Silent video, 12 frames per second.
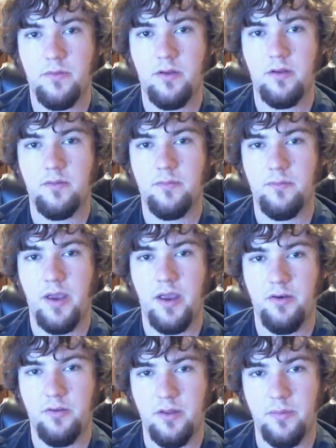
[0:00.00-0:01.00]

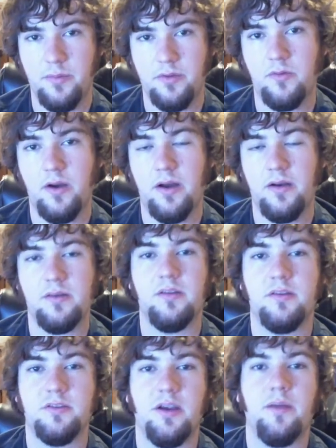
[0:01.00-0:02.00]
manually put the round into the
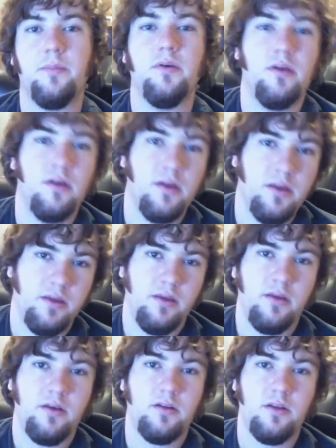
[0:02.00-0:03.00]
chamber,
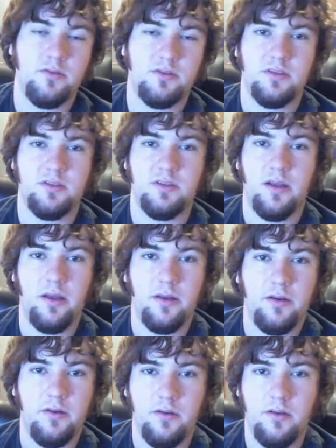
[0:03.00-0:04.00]
close the slide
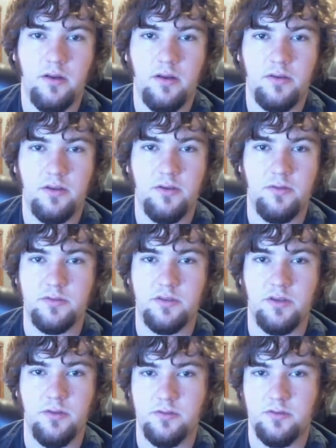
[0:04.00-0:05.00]
to use
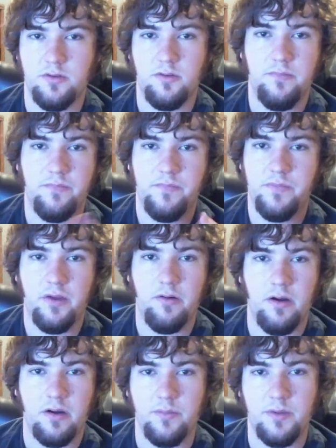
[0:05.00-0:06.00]
those. So I'd
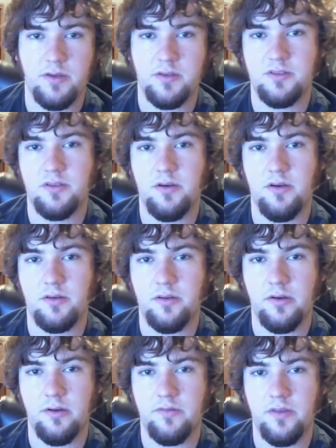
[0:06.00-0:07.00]
recommend just steering clear
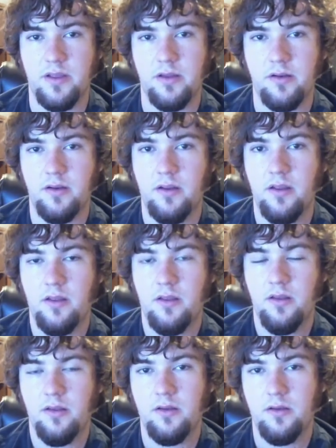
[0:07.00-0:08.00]
of that.
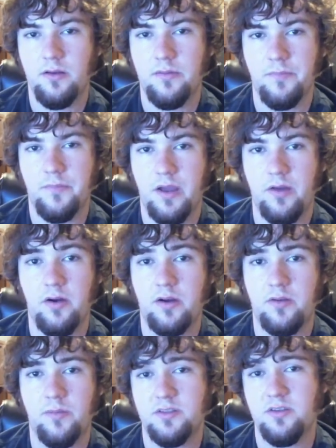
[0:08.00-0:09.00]
I'd
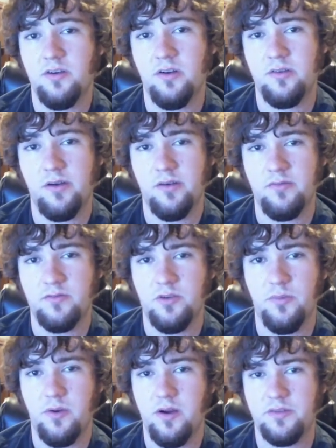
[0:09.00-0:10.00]
recommend steering clear of
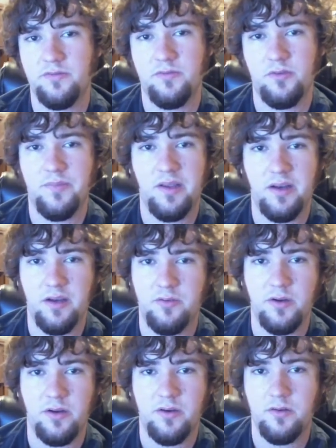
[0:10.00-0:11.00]
Super X for any
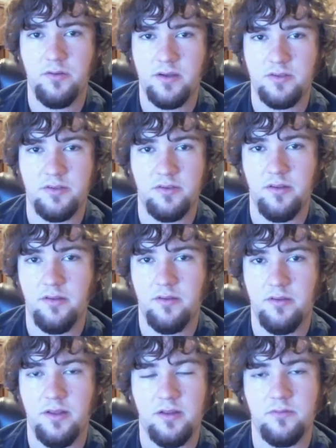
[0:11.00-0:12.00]
22 actually.
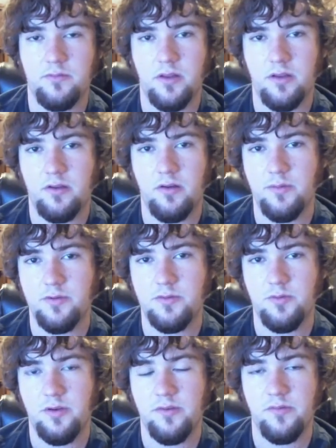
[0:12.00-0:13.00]
That garbage
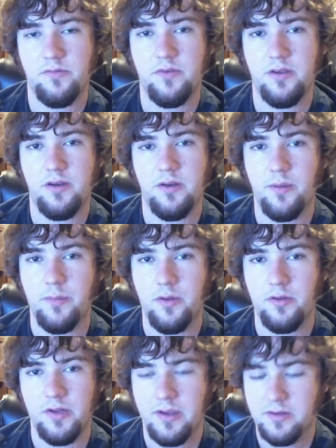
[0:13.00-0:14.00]
won't even feed in my bolt
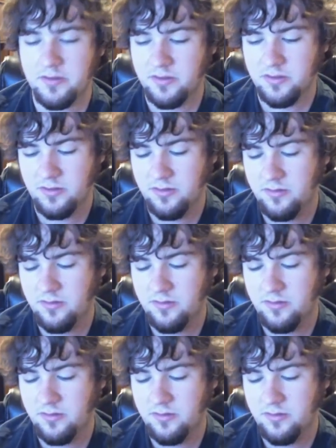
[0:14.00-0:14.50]
actions.